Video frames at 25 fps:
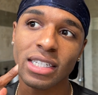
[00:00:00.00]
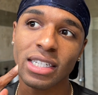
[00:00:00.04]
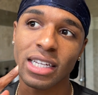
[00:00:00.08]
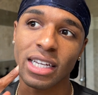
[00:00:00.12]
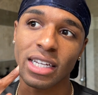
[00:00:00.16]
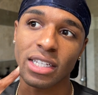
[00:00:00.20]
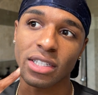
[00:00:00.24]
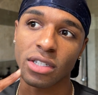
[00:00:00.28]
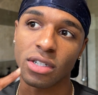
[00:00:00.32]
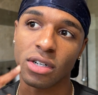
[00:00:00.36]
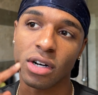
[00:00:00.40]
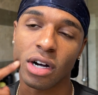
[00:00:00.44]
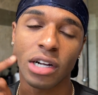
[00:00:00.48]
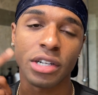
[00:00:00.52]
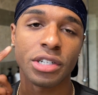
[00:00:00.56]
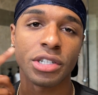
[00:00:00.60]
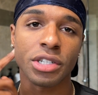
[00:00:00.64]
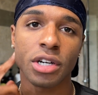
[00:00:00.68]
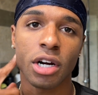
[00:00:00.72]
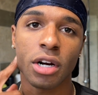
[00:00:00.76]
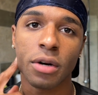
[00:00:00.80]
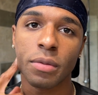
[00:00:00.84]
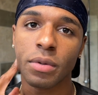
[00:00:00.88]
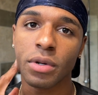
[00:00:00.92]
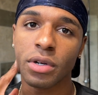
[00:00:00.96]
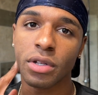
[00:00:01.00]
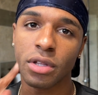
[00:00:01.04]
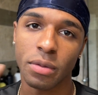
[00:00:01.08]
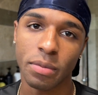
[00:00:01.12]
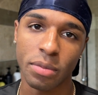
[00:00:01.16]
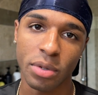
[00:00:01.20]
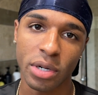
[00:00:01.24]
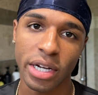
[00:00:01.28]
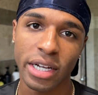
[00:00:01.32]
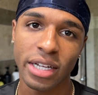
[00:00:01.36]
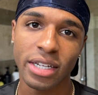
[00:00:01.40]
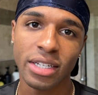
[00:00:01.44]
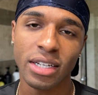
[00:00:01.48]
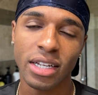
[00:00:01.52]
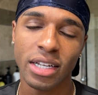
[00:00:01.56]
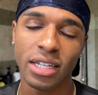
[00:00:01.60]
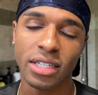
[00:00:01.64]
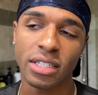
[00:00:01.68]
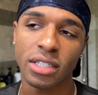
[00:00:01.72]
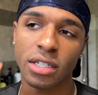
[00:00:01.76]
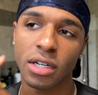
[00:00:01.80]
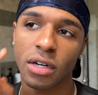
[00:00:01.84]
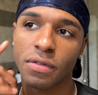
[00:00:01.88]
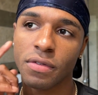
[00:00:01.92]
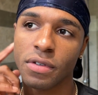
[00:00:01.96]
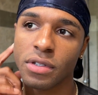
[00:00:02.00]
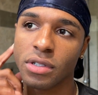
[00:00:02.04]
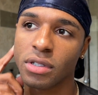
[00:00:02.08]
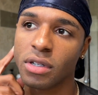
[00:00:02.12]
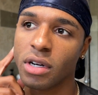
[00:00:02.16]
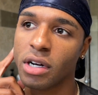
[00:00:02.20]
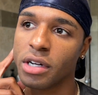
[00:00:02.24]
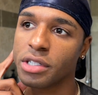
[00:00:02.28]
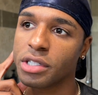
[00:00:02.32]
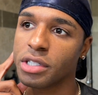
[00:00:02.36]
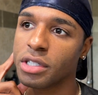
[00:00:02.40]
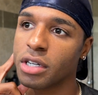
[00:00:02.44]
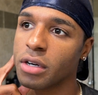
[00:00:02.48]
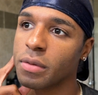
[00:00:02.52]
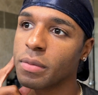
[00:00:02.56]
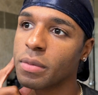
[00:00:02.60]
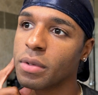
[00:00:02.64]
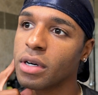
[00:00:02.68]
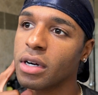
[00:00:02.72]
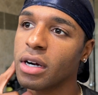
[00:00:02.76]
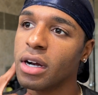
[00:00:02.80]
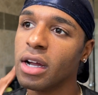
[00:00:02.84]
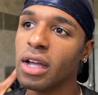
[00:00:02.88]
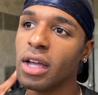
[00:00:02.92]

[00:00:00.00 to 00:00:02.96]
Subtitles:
It's a lot sharper. The blade itself is a lot sharper.